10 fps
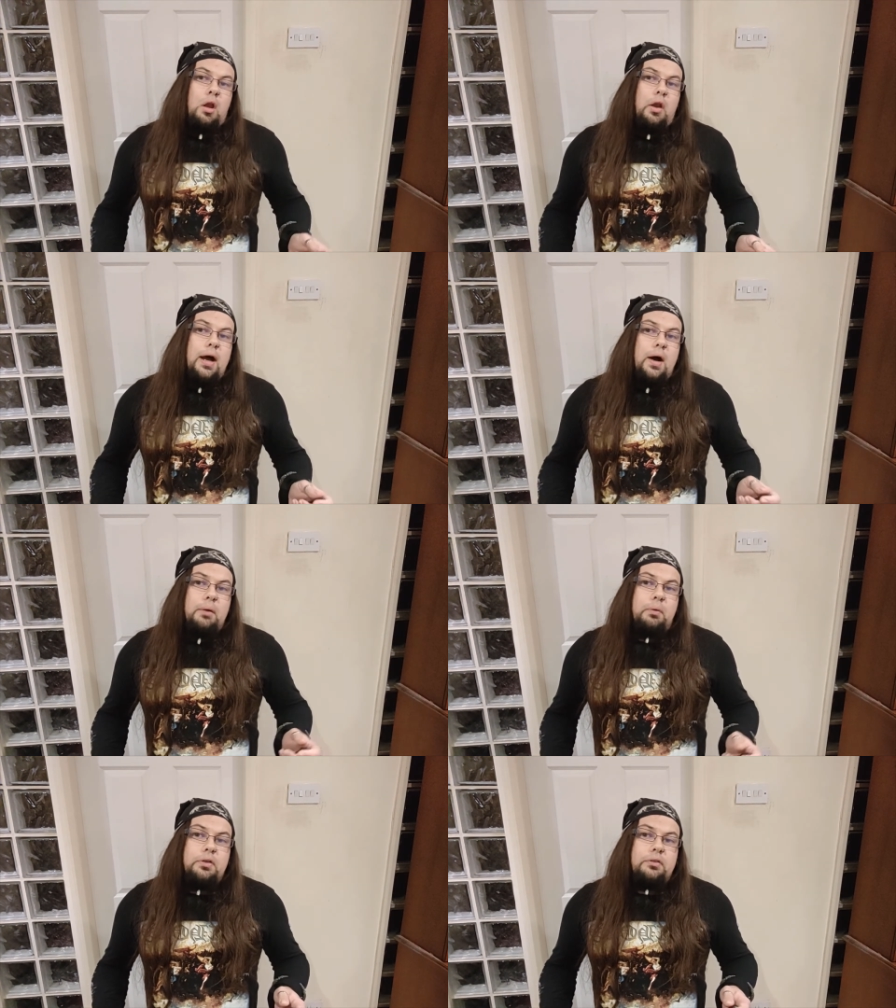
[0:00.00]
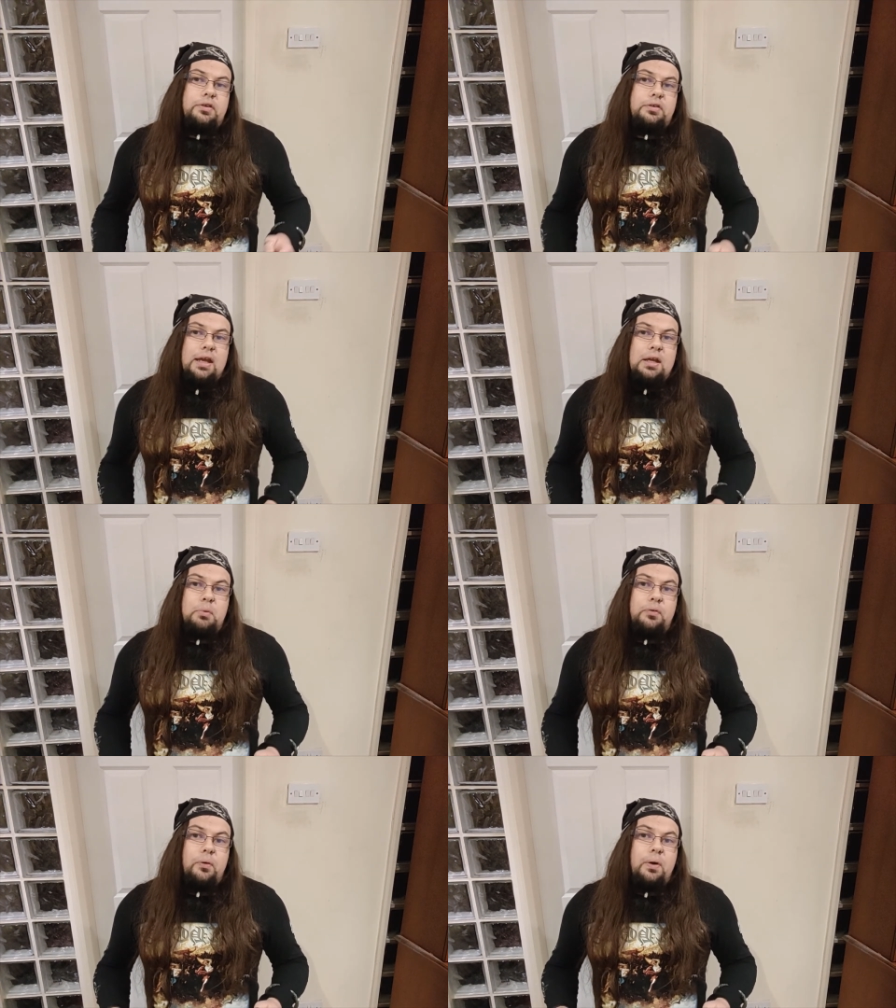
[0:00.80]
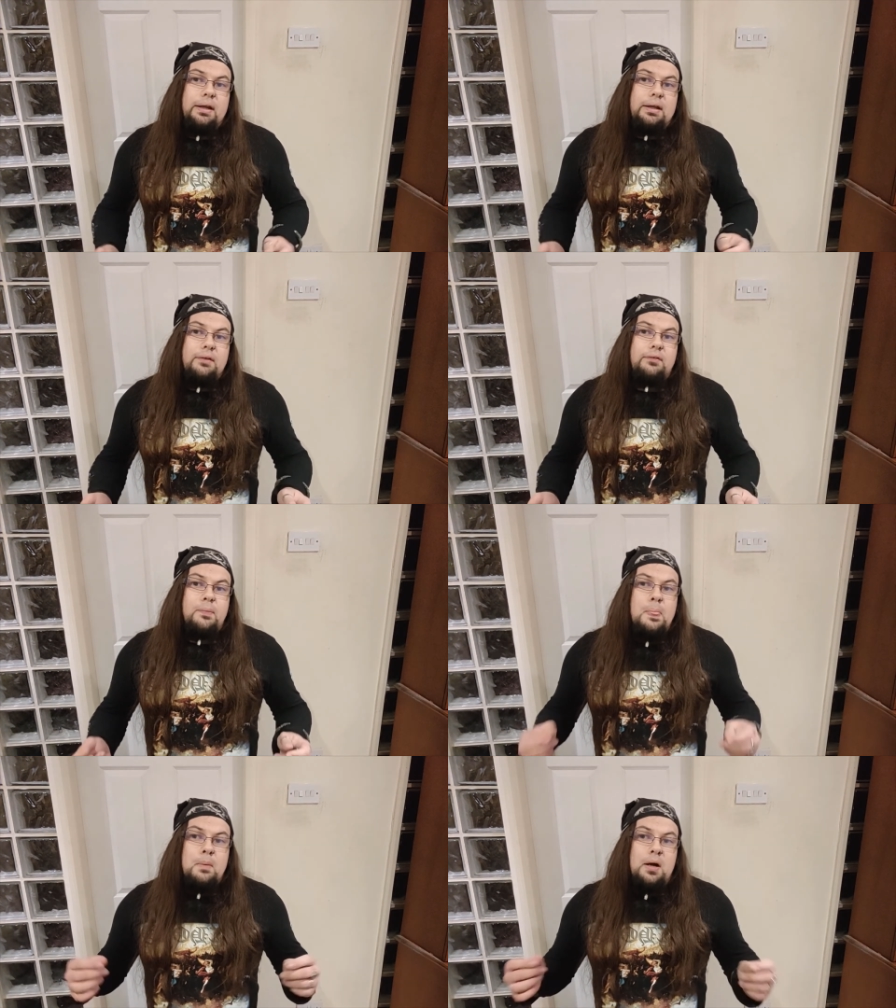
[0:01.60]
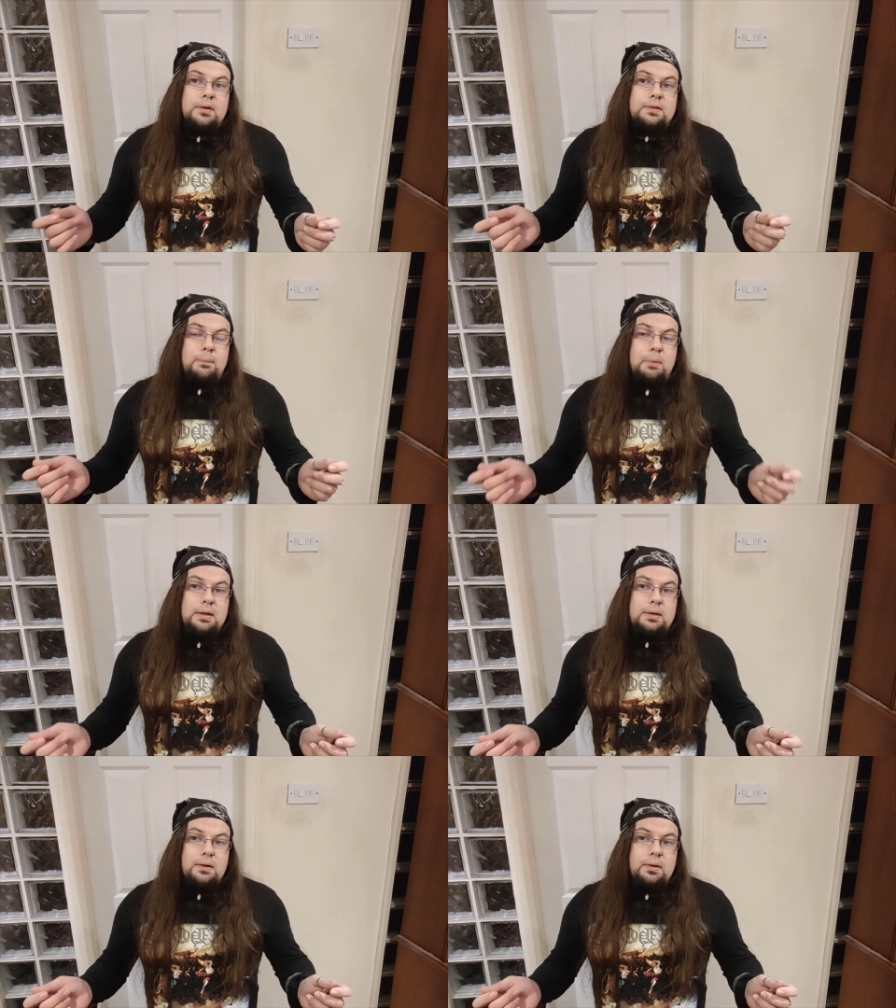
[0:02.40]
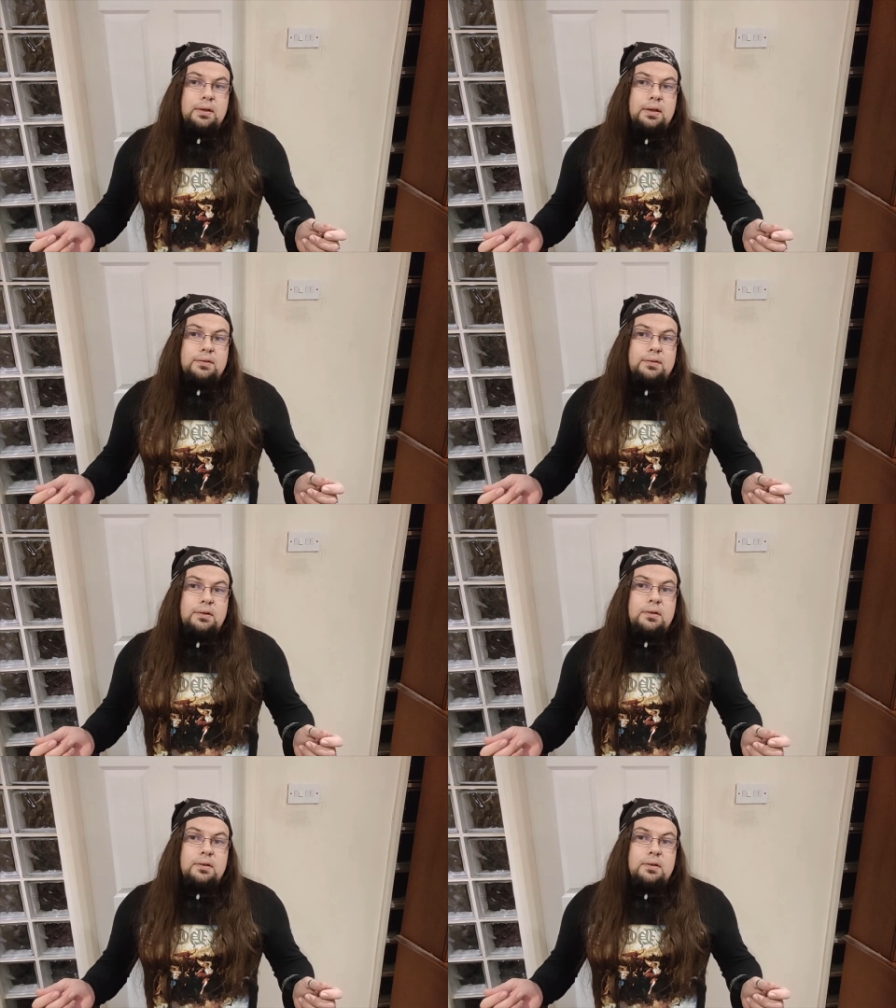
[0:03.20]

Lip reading: Now, I want to state before I give Mark's opinion on this,